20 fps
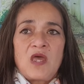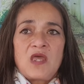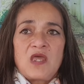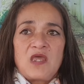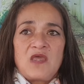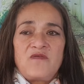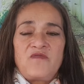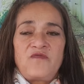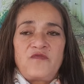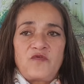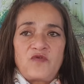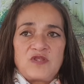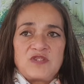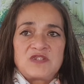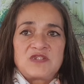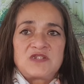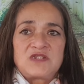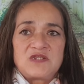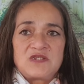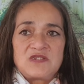if, for
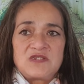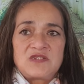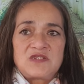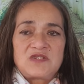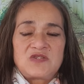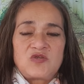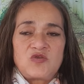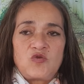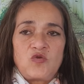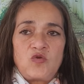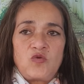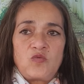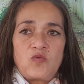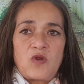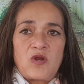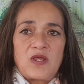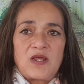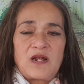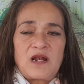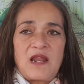instance, you
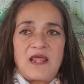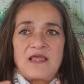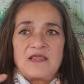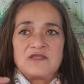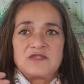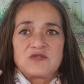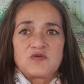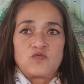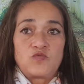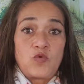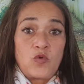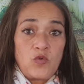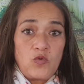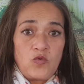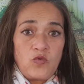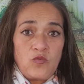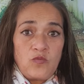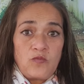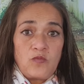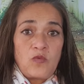want to cleanse a
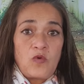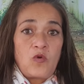room